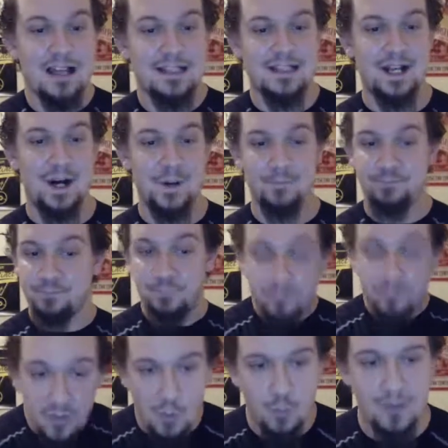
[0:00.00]
So,
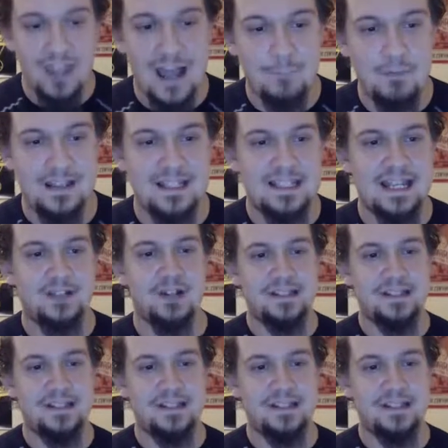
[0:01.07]
with that being said,